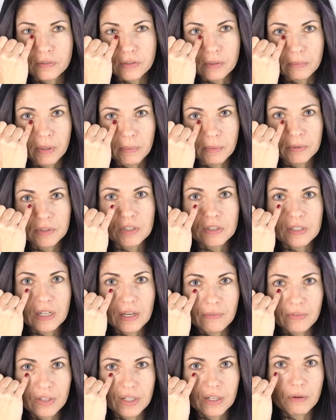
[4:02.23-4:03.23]
Some people just
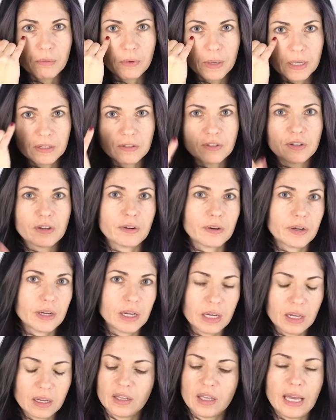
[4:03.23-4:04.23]
have it
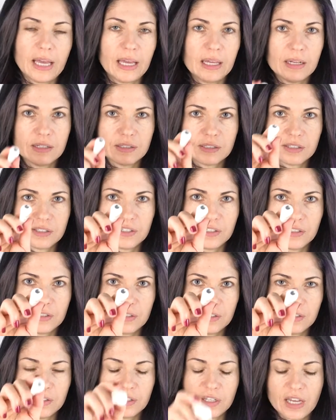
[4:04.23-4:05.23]
hereditary and it's
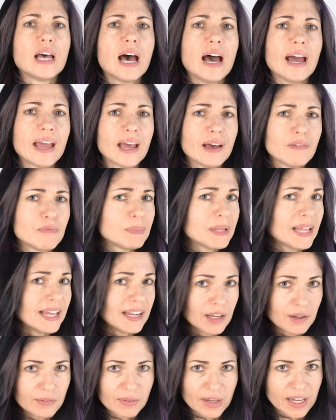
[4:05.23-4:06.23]
sealed. I have
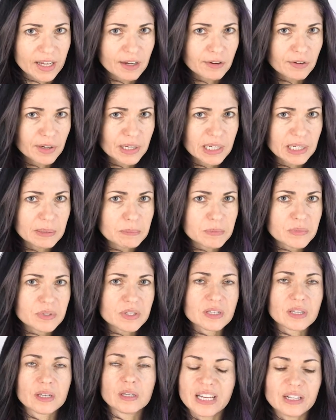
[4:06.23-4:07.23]
plenty of eye
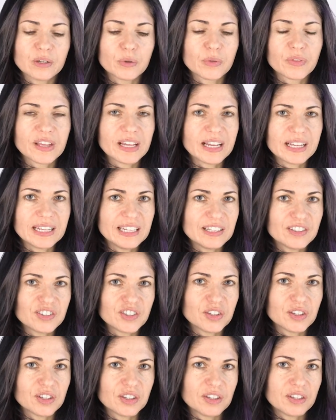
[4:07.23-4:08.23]
creams. I don't think I need
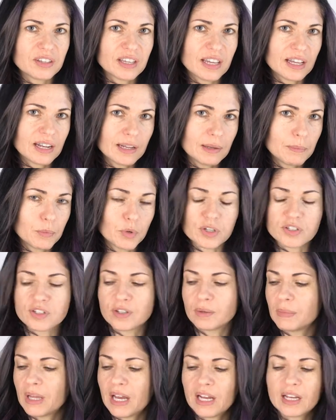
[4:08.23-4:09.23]
to get any more, so
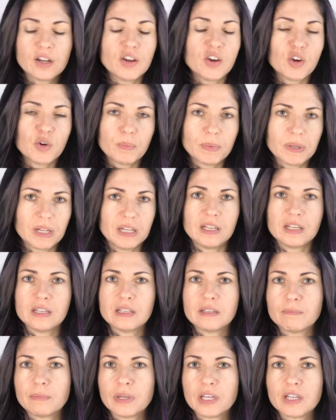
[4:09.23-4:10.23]
I'm not gonna open it
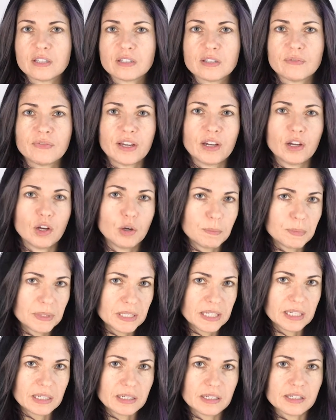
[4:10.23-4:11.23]
because if I open
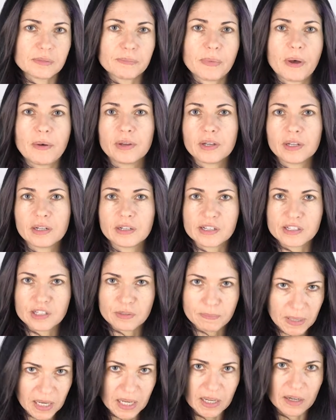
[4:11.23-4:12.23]
it, it's probably gonna
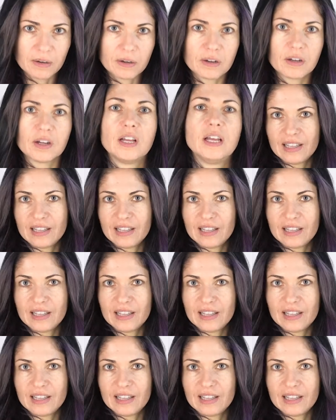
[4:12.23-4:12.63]
expire.